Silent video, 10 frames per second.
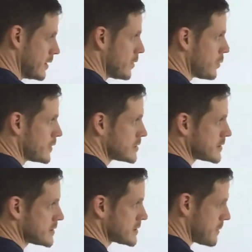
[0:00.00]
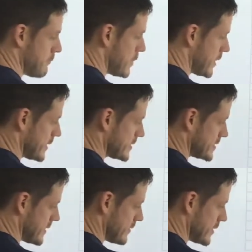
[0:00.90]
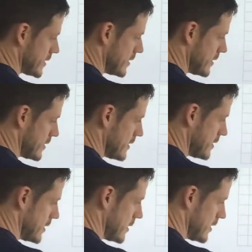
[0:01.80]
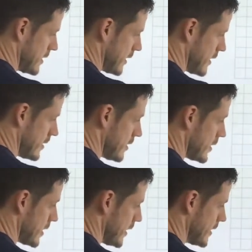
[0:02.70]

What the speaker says: which is -7 and 9.